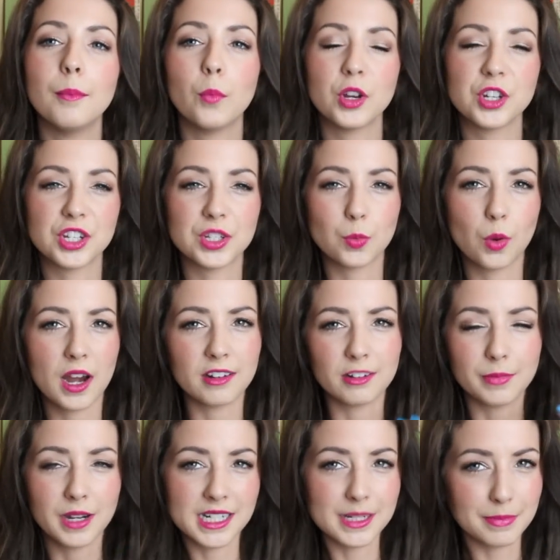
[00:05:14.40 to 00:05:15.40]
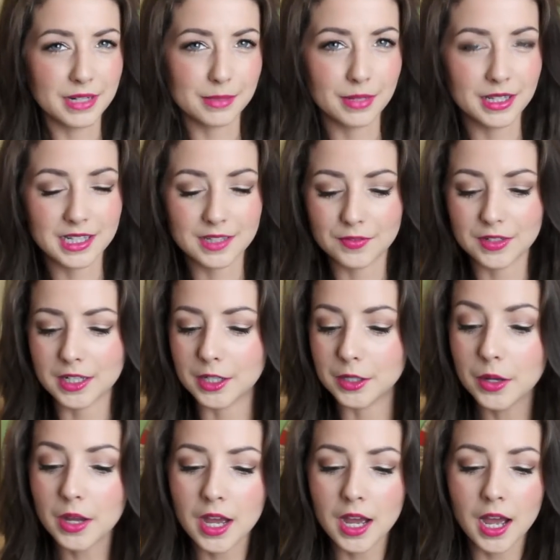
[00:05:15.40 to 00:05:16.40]
which is why it reminded me to make this
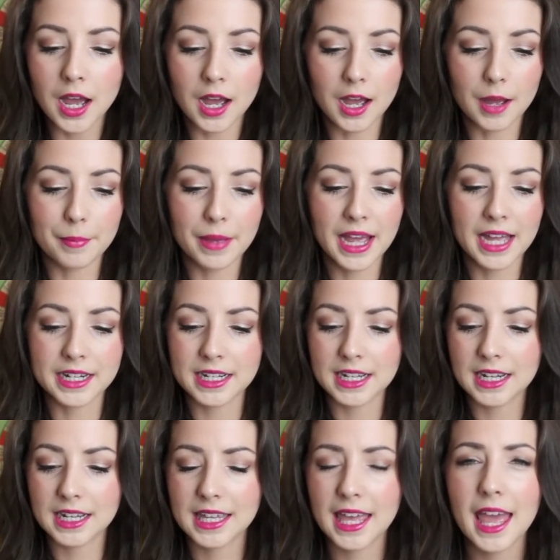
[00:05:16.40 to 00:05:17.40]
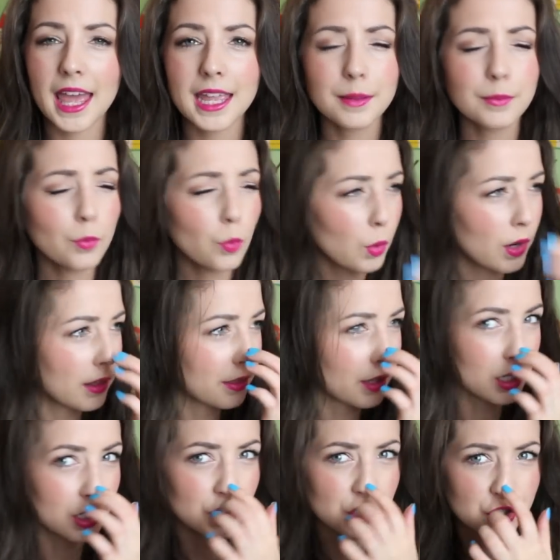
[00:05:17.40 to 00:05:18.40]
video, and it came with
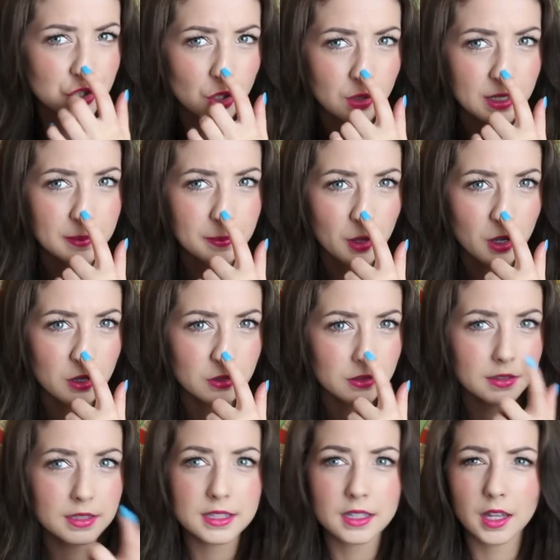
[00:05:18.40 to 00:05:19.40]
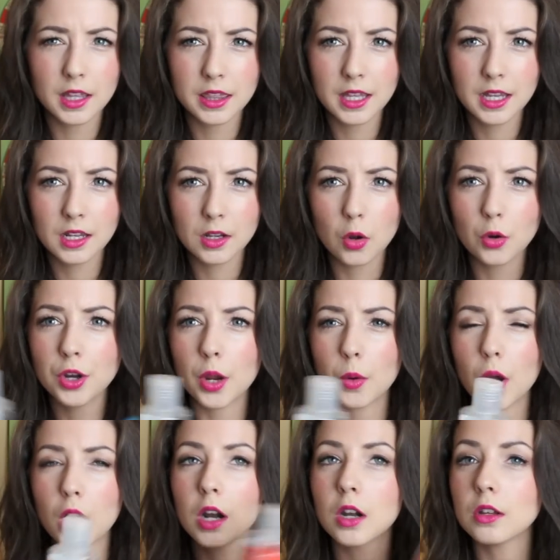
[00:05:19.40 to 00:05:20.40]
a jolly box, I think, or
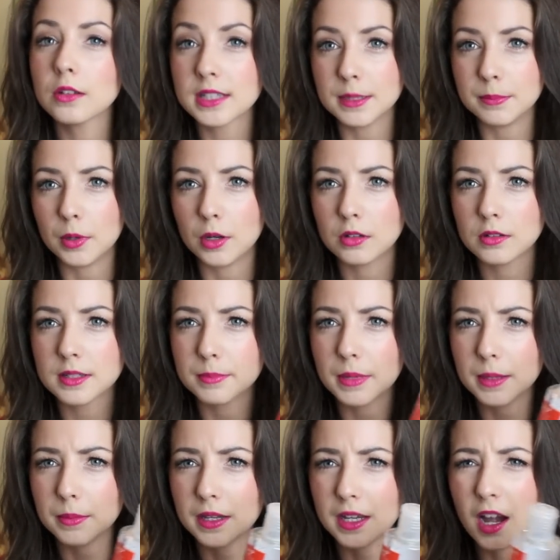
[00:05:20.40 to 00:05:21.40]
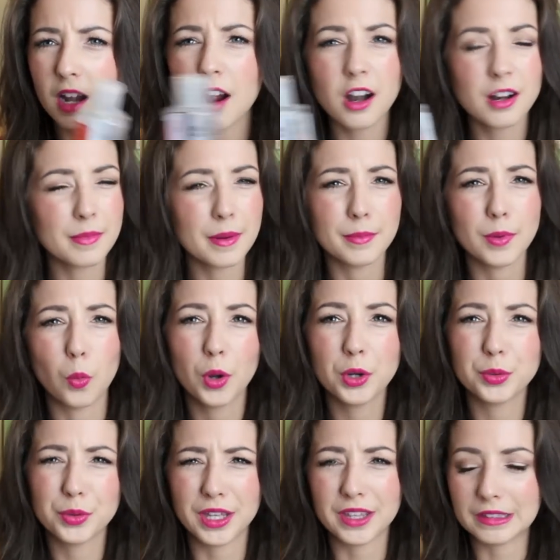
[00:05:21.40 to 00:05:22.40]
no, a glossy box maybe, I can't remember,
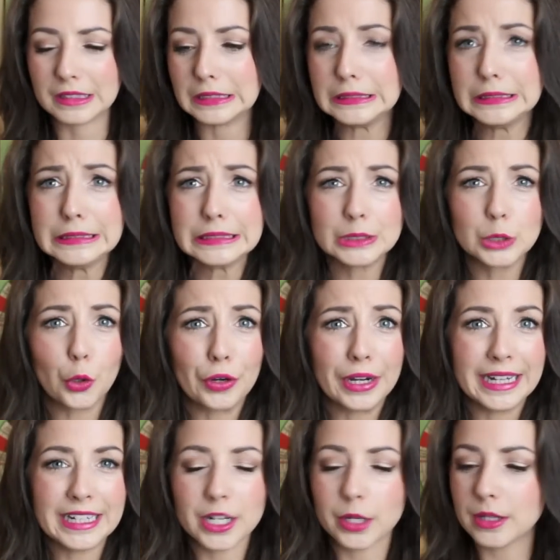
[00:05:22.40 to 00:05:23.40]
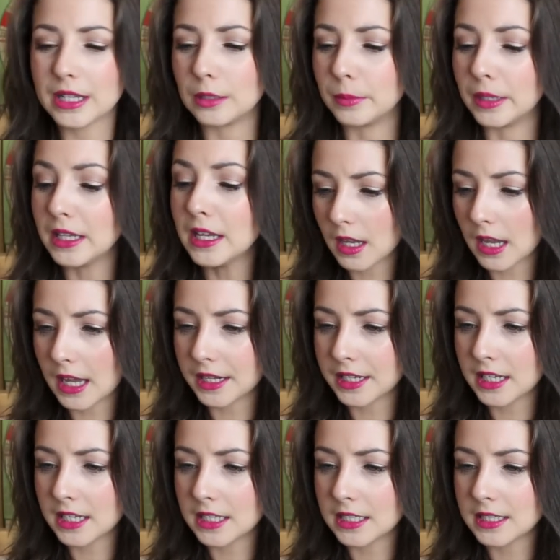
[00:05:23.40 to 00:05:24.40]
one or the other. Sorry, don't kill me.
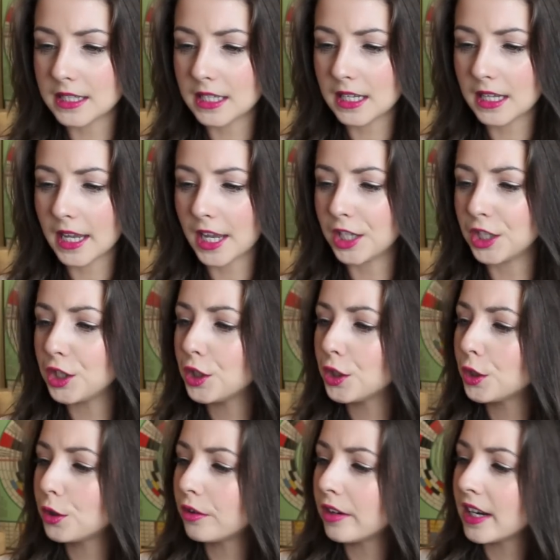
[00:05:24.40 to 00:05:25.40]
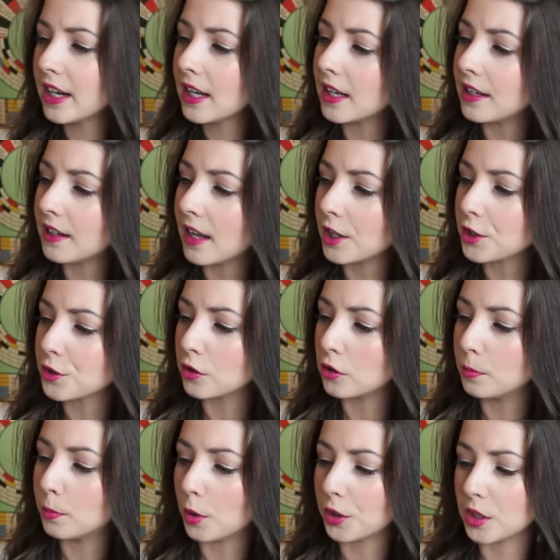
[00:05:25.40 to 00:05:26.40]
And it is the Ayuuri
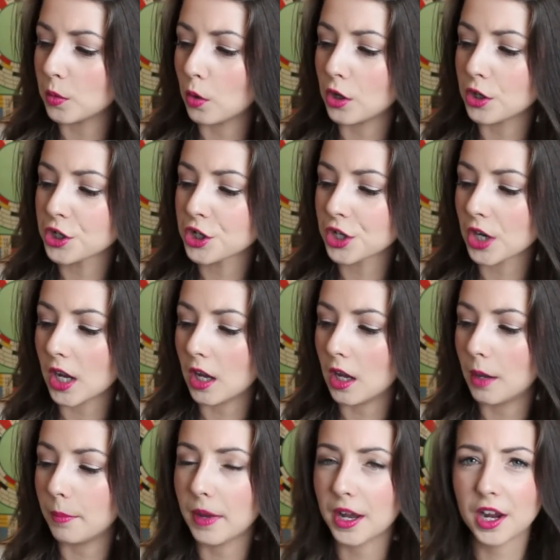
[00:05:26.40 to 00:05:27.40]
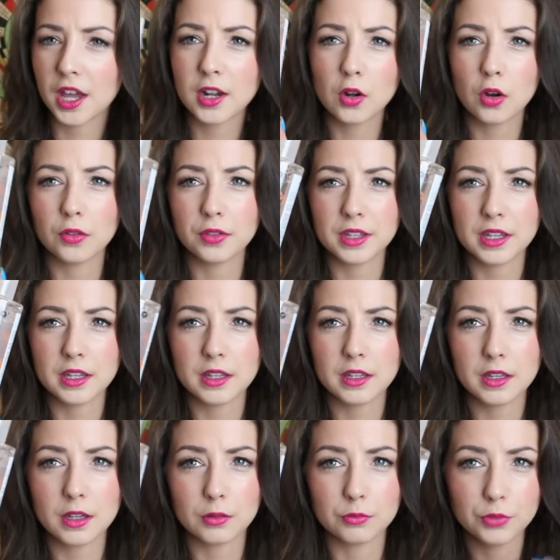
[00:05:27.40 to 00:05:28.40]
Natural Body Wash, and I got
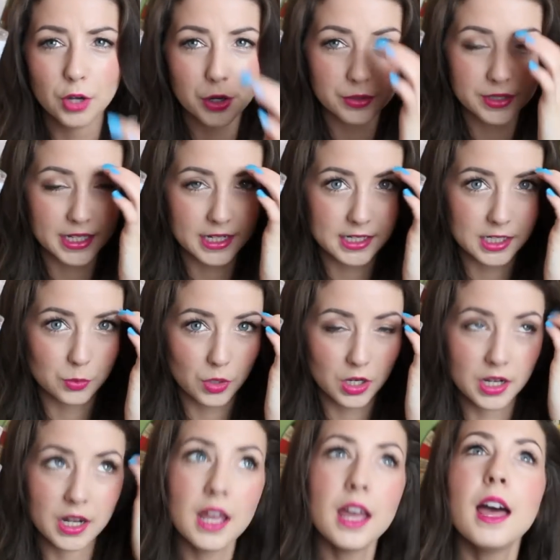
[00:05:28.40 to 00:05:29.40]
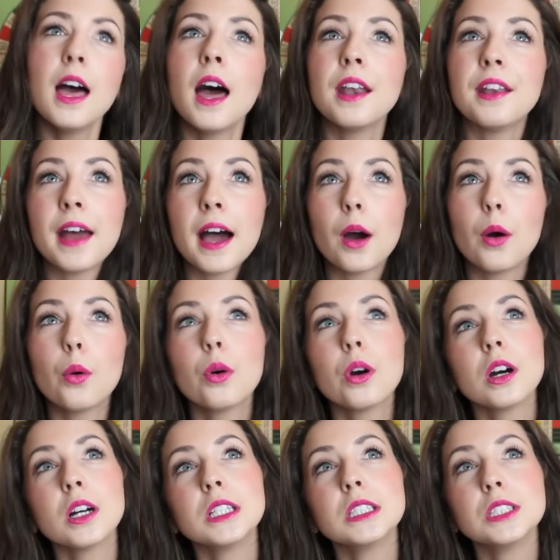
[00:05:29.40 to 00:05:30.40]
the rose scented one.
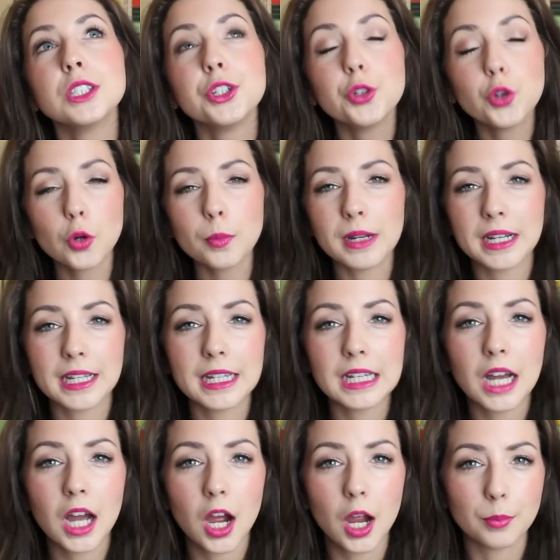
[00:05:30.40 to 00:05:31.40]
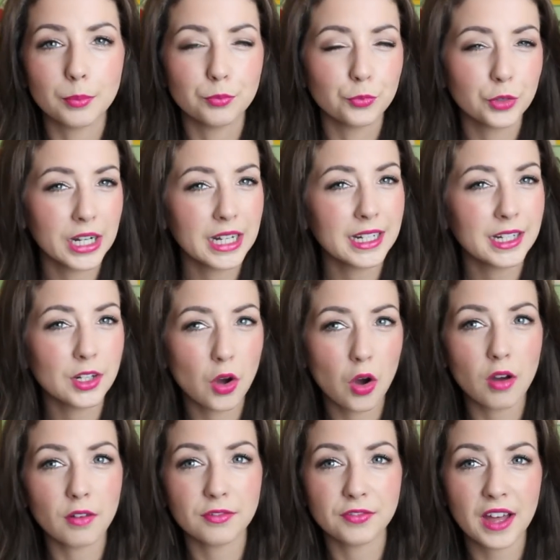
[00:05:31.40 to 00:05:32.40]
Now, normally I'm really
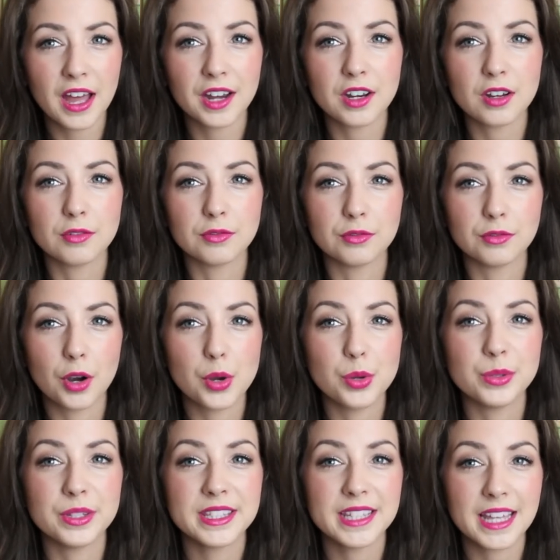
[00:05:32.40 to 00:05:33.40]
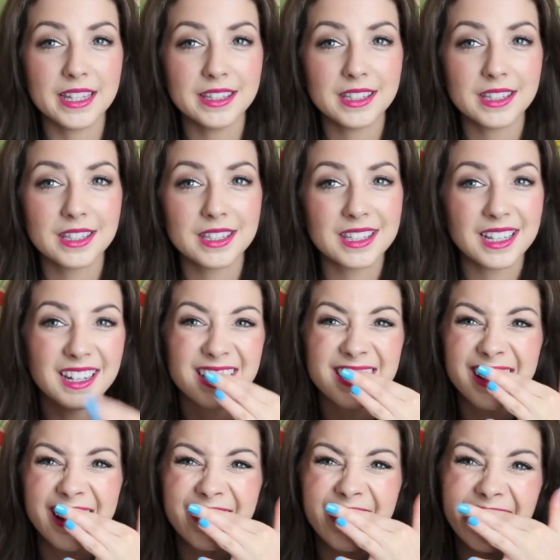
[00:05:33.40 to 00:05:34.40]
not a fan of rose scents. I
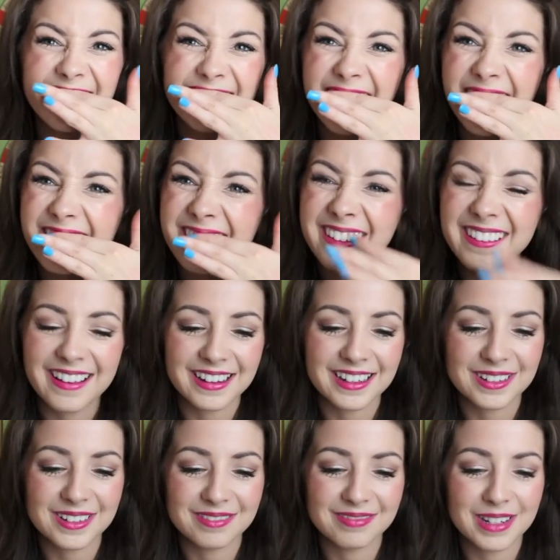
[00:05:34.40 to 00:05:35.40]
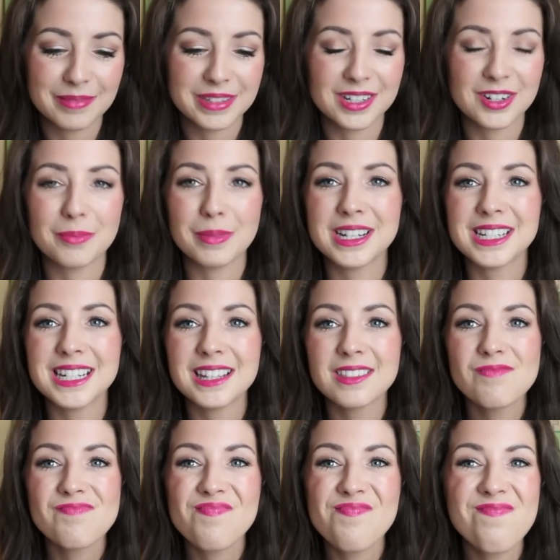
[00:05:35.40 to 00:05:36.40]
just wanna make sure I haven't got any lipstick on my
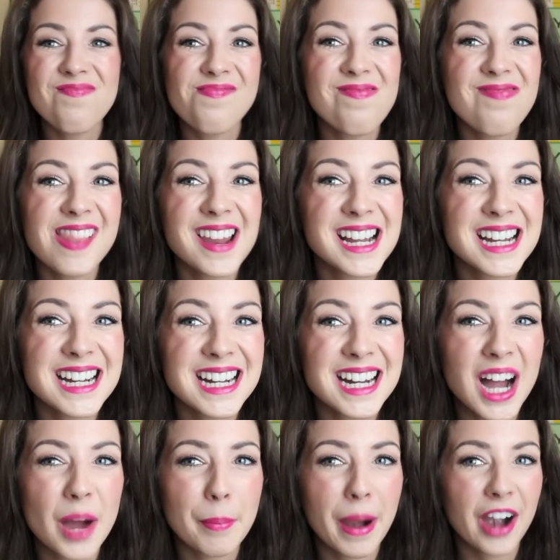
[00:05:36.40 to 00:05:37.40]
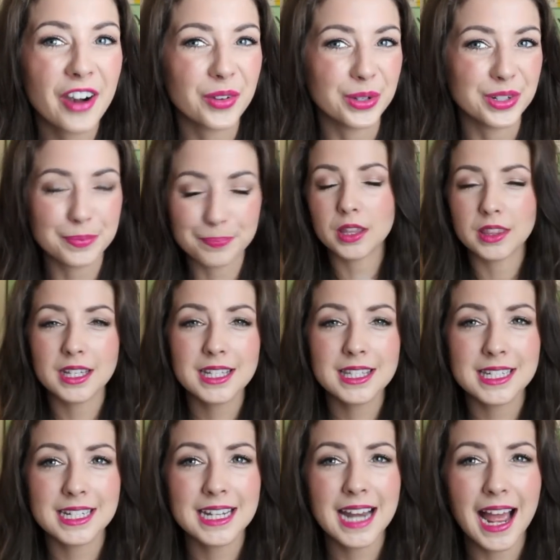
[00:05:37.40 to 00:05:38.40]
teeth. I'm paranoid. But
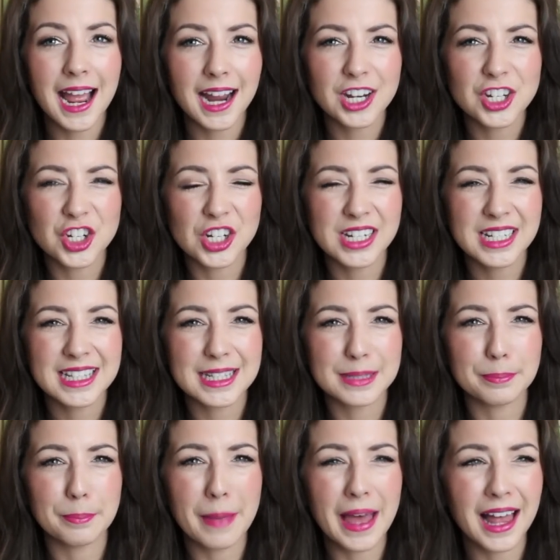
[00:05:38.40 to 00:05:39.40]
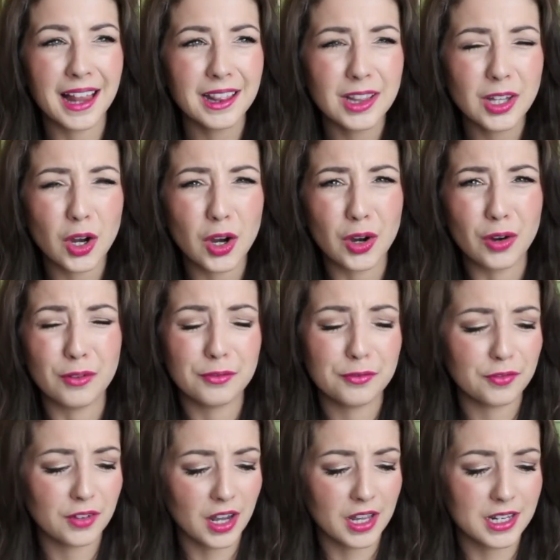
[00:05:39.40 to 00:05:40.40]
this didn't actually smell
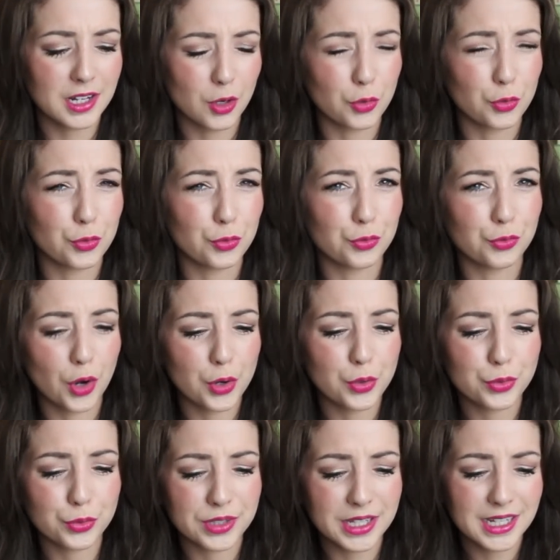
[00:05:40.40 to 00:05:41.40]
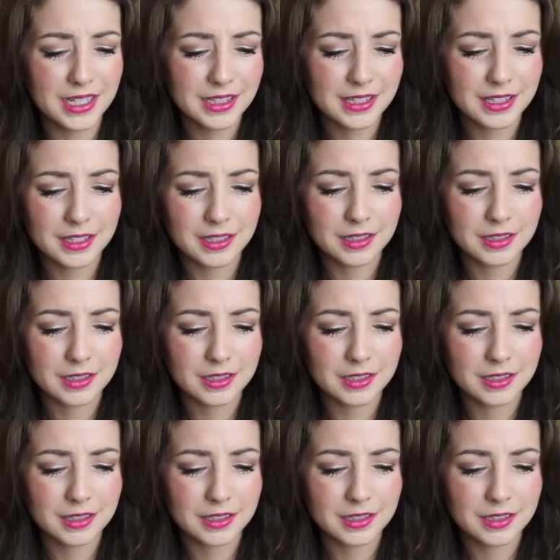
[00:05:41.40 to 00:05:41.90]
of like roses.